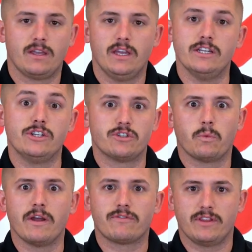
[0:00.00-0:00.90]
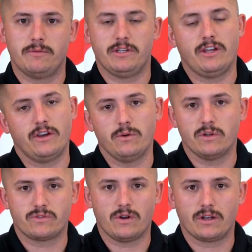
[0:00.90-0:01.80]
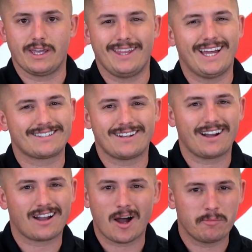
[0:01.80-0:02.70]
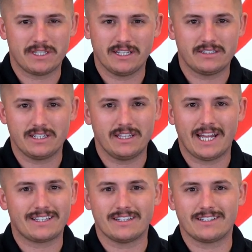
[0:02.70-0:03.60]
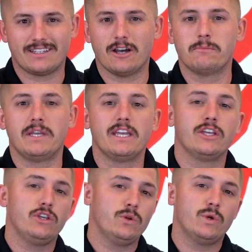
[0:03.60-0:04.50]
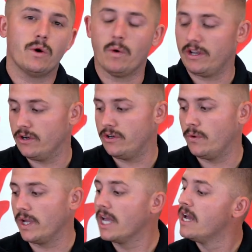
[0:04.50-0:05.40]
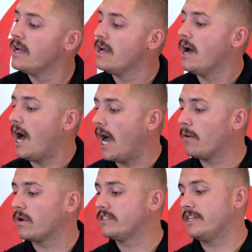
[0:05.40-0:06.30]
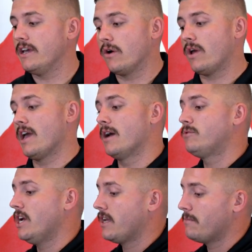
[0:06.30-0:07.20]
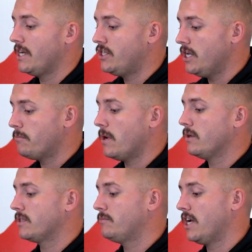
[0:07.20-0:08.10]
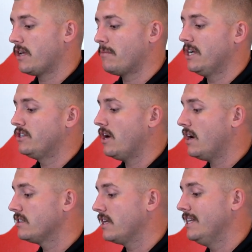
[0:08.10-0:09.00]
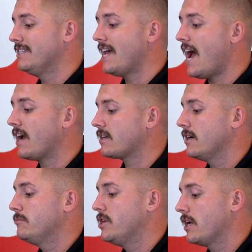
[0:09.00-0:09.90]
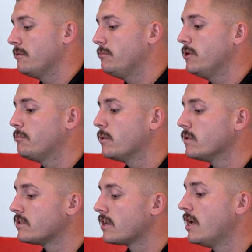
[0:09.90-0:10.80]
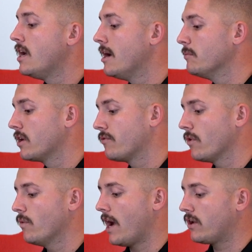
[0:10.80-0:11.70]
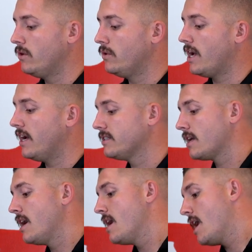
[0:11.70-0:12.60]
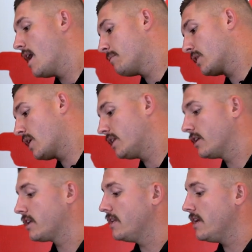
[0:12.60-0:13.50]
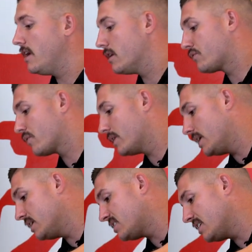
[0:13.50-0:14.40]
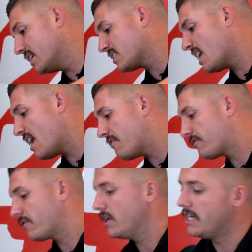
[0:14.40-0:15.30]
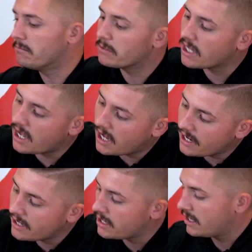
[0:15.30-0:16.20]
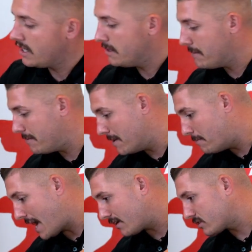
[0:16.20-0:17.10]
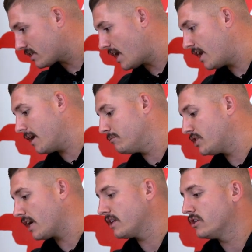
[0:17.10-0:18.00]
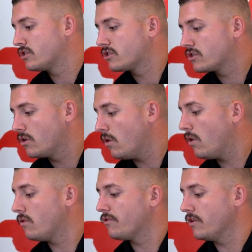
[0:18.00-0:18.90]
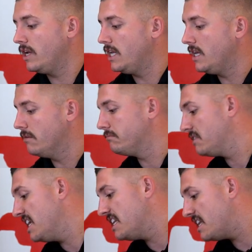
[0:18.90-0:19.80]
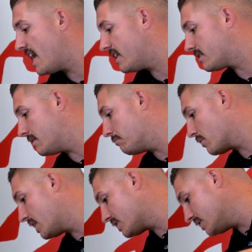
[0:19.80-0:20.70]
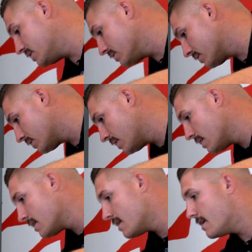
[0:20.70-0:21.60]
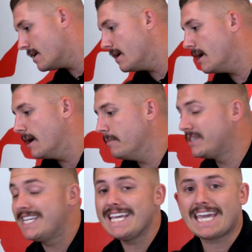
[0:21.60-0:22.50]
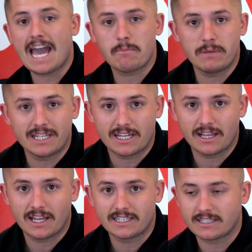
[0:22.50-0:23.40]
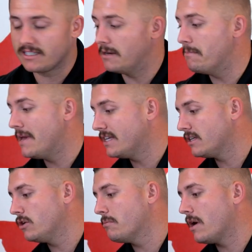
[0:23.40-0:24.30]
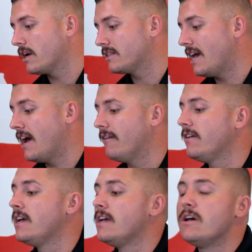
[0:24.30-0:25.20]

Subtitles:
And you just wait for them to tell you what's wrong, okay? That's not competency. That doesn't tell me you know what you're doing. I want to see, okay, I'm checking my cheekbones, I'm checking my jaws intact, I'm checking pupils, I'm looking for raccoon eyes. I'm going to go ahead and look in the ears for any CSF, any blood, maybe a battle sign. I'm checking the skull for any indents, impressions. DCAT BTLS is an amazing mnemonic to have.